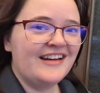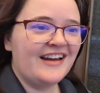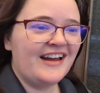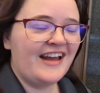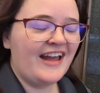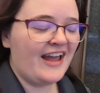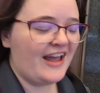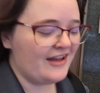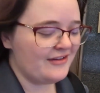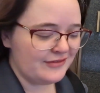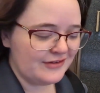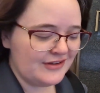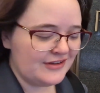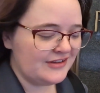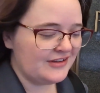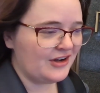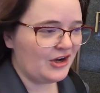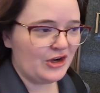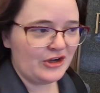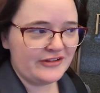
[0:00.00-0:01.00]
have
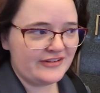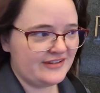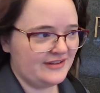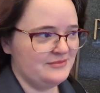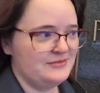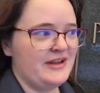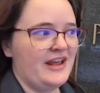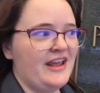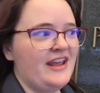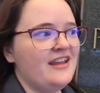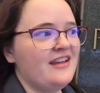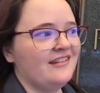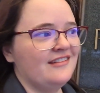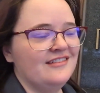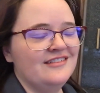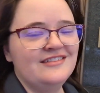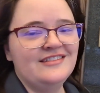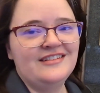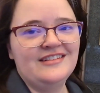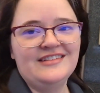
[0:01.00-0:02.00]
an awesome day.
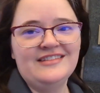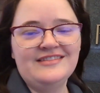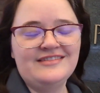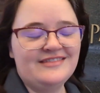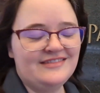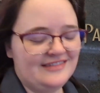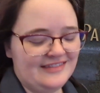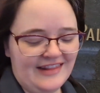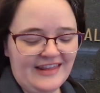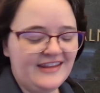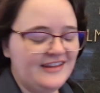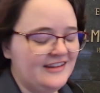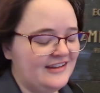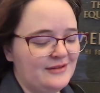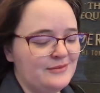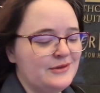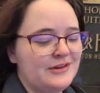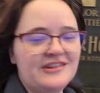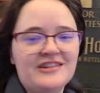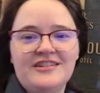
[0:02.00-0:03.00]
Like,
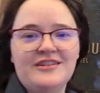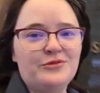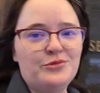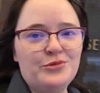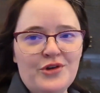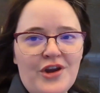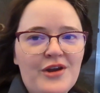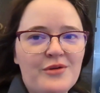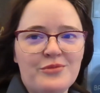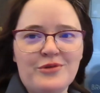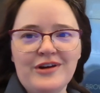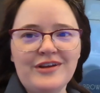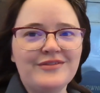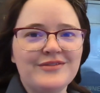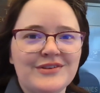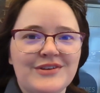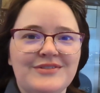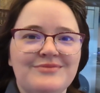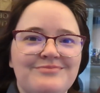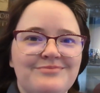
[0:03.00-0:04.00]
comment, subscribe,
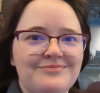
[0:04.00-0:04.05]
whatever.